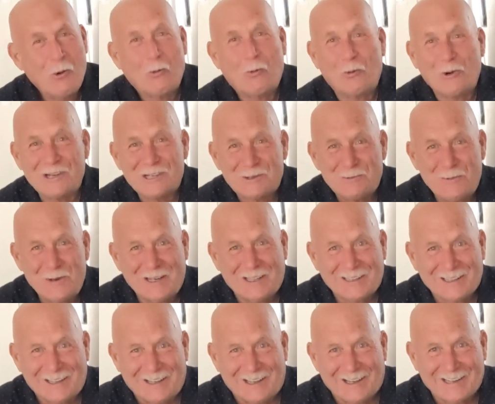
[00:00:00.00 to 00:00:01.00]
Wish me
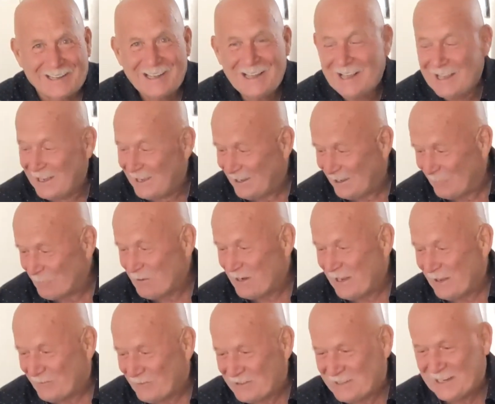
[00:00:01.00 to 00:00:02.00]
luck. I'm going to
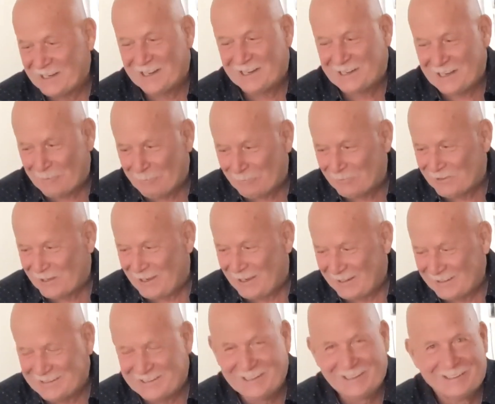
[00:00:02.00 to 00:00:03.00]
have to take a couple
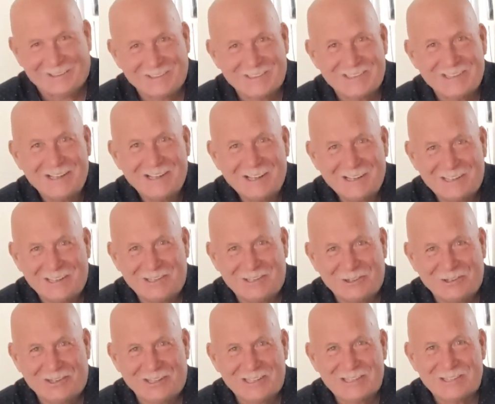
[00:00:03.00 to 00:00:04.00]
cocktails to
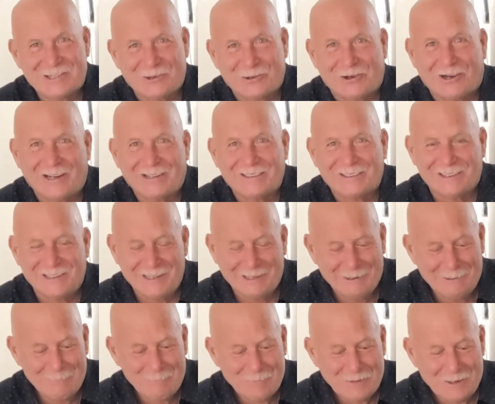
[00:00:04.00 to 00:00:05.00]
do this correctly.
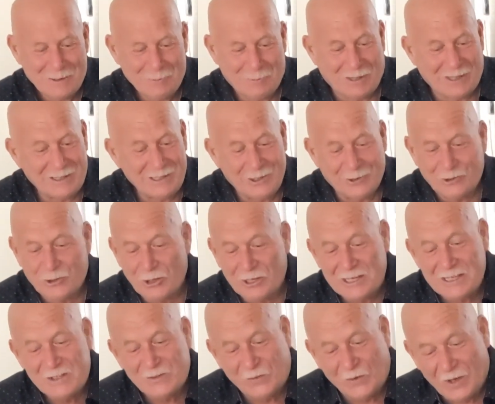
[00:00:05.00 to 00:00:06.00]
But,
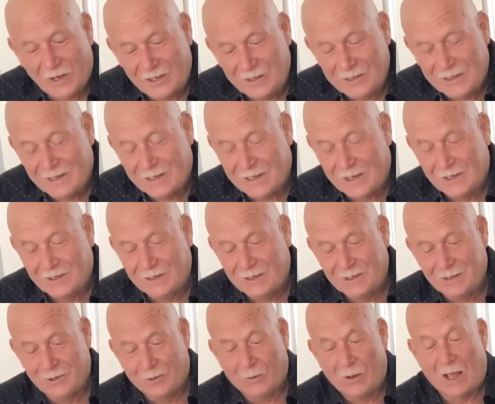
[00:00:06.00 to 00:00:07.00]
cooking's fun,
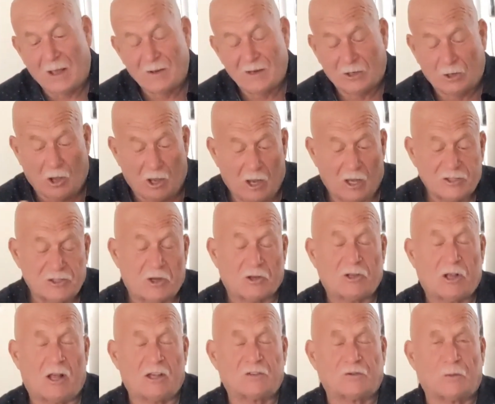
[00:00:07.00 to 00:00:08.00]
and also
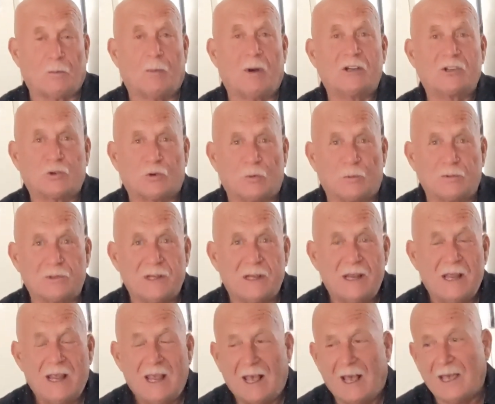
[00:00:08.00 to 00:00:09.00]
calls for mushrooms.
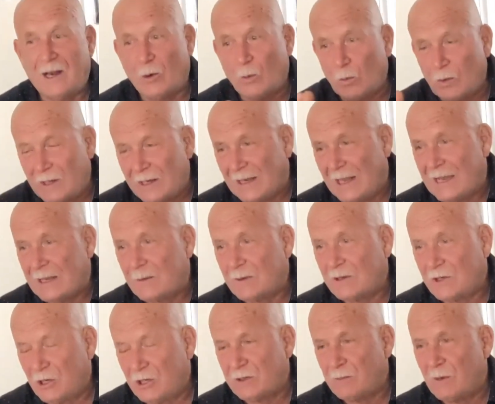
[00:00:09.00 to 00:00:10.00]
And I don't really like
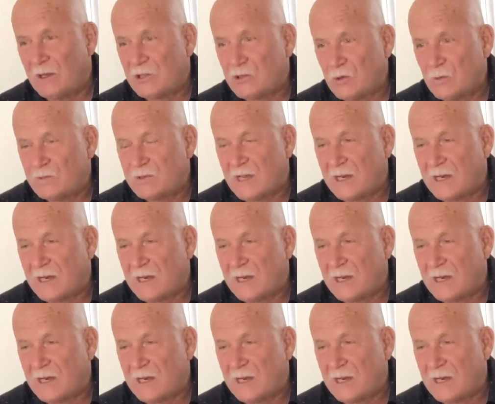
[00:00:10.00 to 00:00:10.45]
cooked mushrooms.